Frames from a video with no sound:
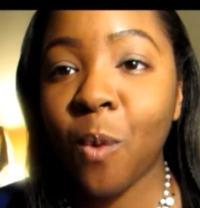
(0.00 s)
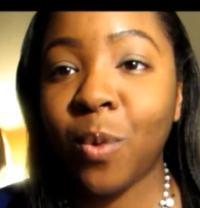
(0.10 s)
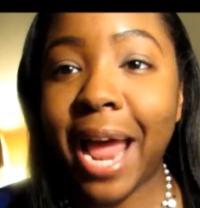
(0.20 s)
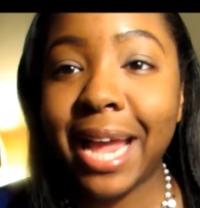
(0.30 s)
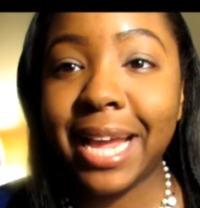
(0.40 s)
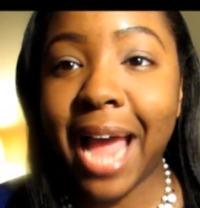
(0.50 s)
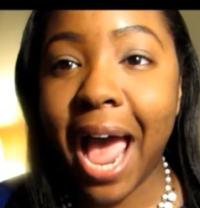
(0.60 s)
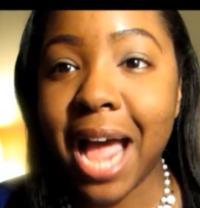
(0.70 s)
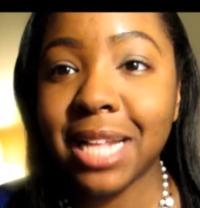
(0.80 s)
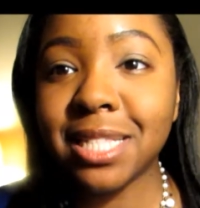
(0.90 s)
what I
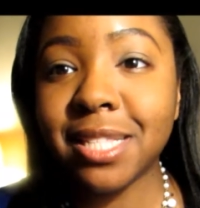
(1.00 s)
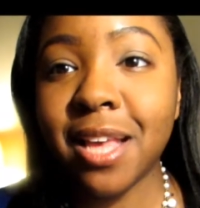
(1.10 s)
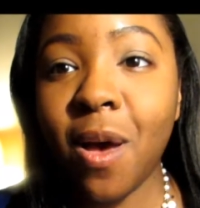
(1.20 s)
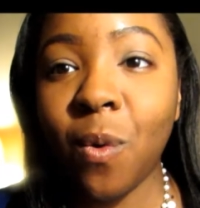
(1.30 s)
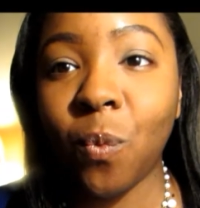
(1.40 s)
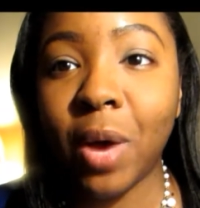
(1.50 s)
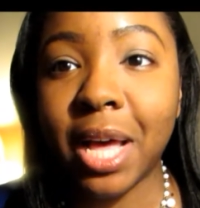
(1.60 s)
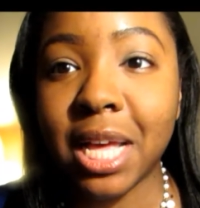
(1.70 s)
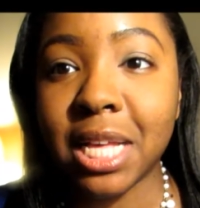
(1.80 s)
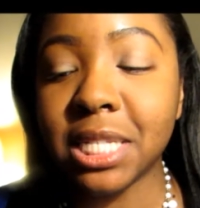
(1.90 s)
got
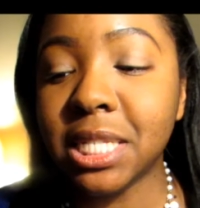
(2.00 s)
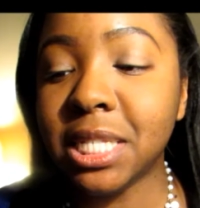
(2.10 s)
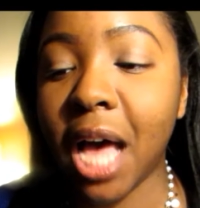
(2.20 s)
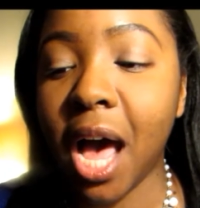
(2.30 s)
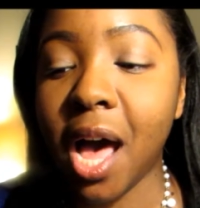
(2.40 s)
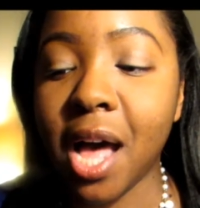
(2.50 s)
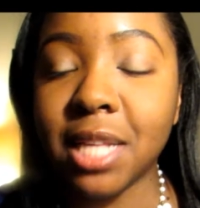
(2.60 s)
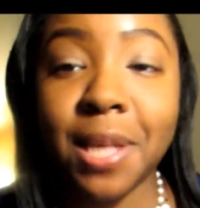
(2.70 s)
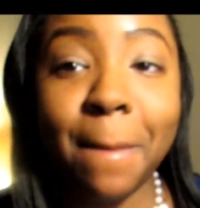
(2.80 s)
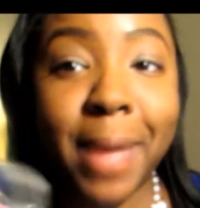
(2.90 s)
was
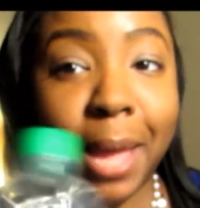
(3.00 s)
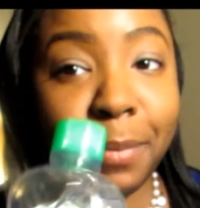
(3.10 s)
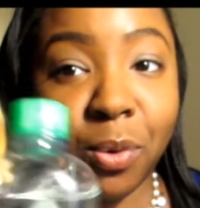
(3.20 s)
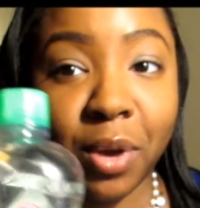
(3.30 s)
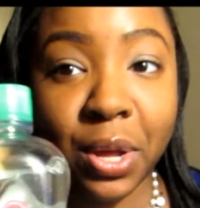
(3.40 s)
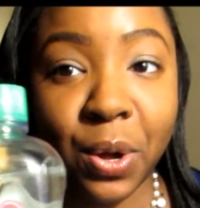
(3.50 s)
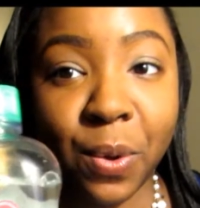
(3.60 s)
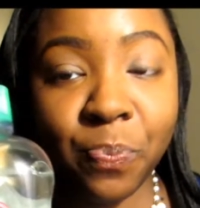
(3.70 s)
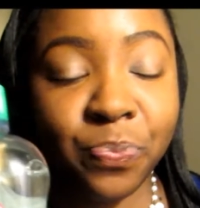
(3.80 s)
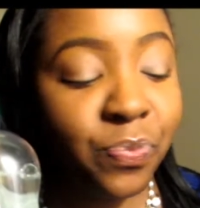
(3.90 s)
some baby
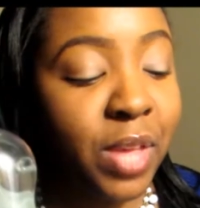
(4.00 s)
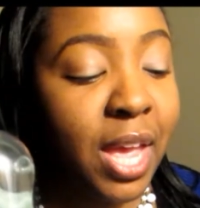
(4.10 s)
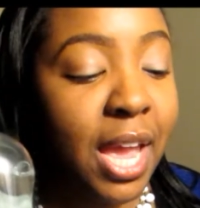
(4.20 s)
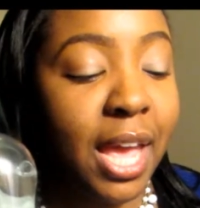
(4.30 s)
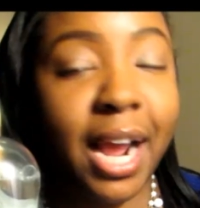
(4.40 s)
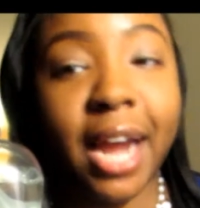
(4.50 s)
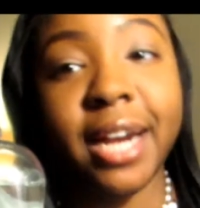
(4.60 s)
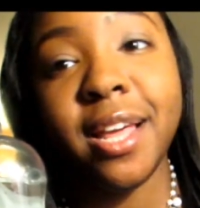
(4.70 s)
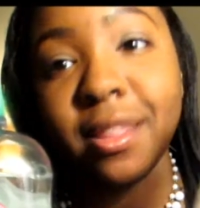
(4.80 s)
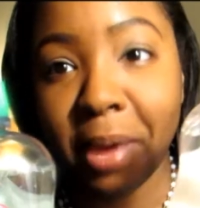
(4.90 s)
oil. And I got
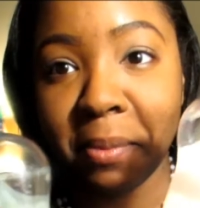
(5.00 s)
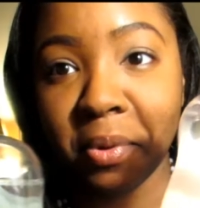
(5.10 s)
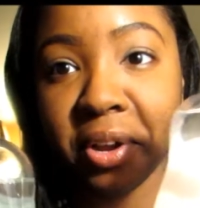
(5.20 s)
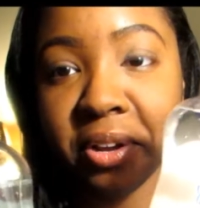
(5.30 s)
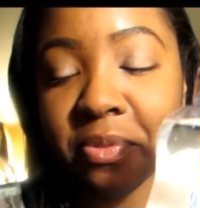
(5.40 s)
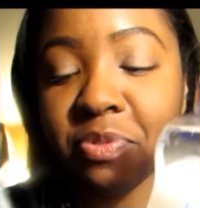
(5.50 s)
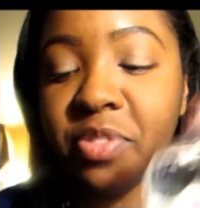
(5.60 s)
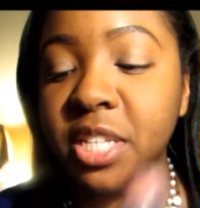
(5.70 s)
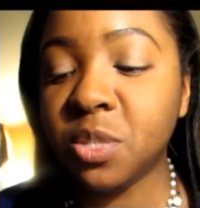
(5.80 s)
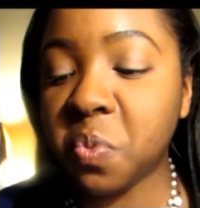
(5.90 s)
another baby oil.
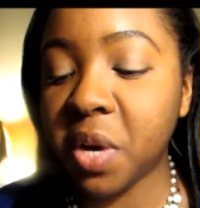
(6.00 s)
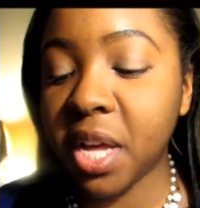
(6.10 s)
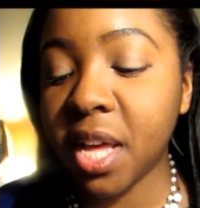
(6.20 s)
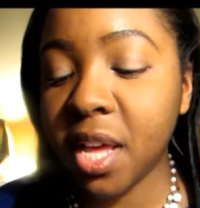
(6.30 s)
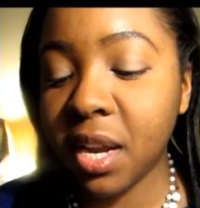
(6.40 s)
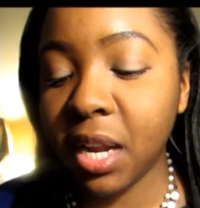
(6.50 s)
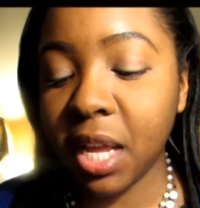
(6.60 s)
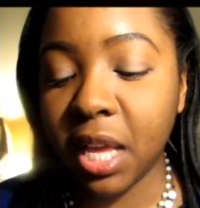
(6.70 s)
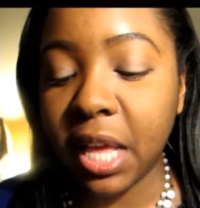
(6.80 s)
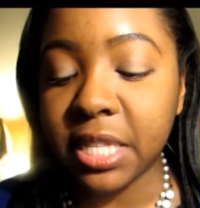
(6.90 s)
This one
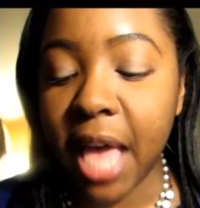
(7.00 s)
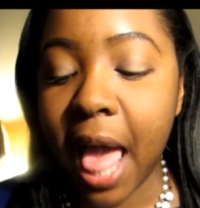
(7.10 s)
is